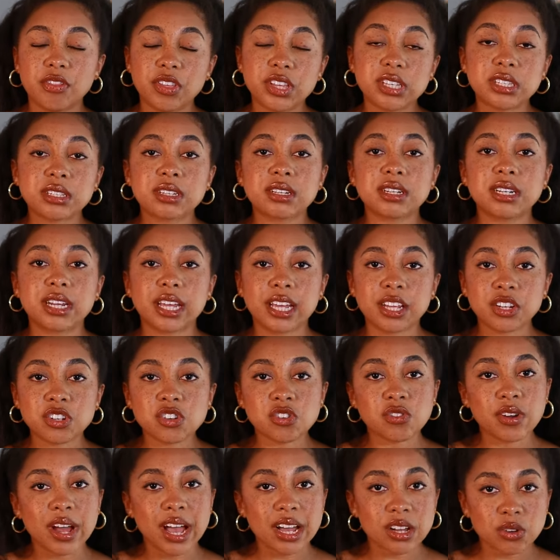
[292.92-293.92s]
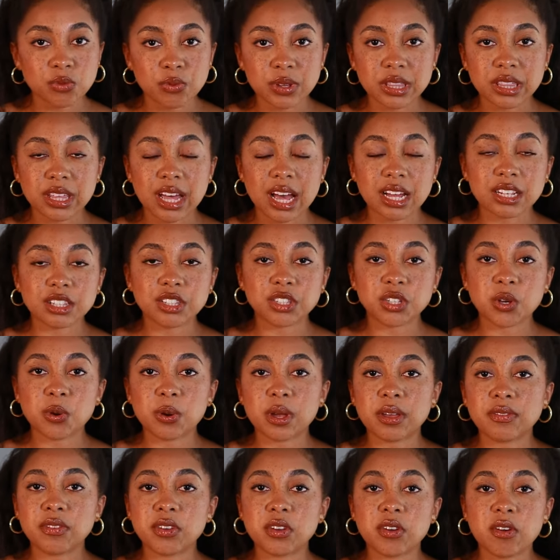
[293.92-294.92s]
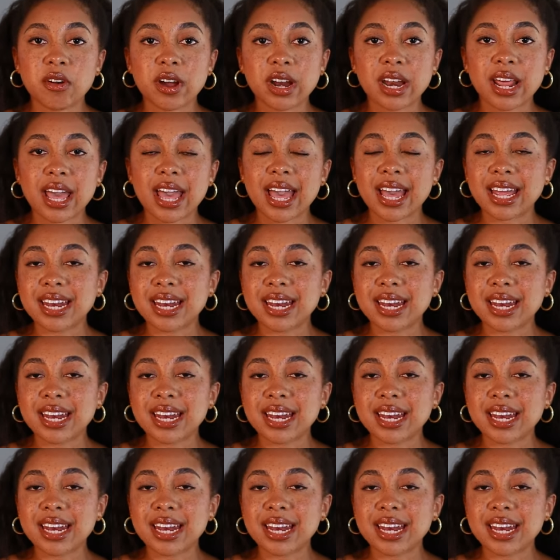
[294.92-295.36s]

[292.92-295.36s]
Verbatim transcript: this could interact with that. So if you're on